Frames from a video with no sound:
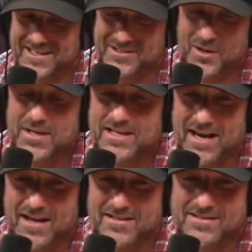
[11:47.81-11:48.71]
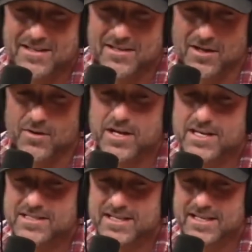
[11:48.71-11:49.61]
And so he said,
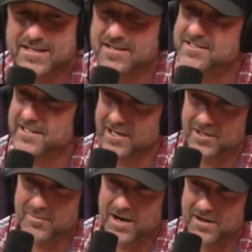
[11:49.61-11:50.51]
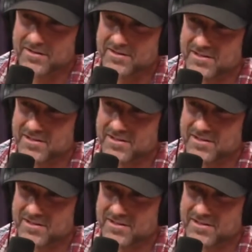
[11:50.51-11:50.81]
Zinke doesn't care about